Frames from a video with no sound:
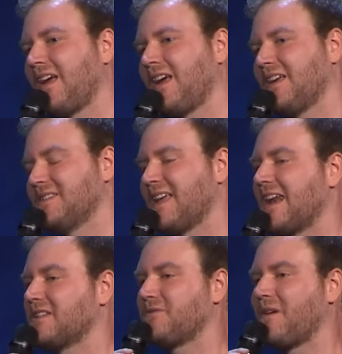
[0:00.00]
is that
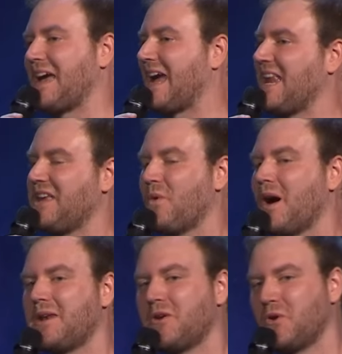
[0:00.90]
is for
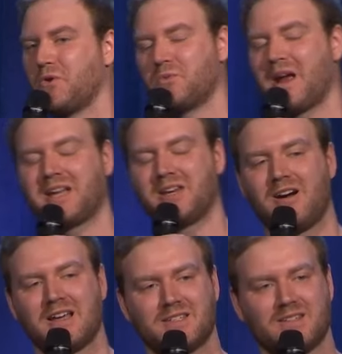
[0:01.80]
anyone who
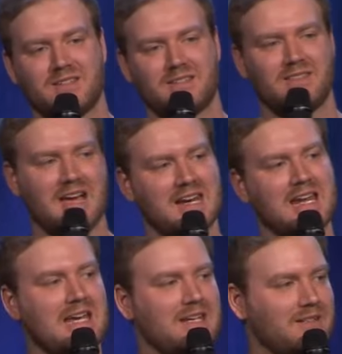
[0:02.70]
recognizes that
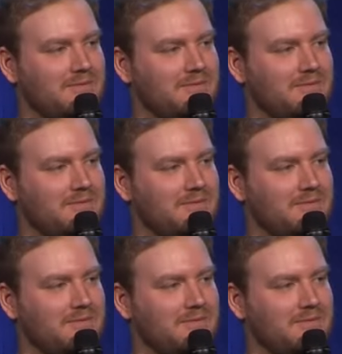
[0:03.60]
need.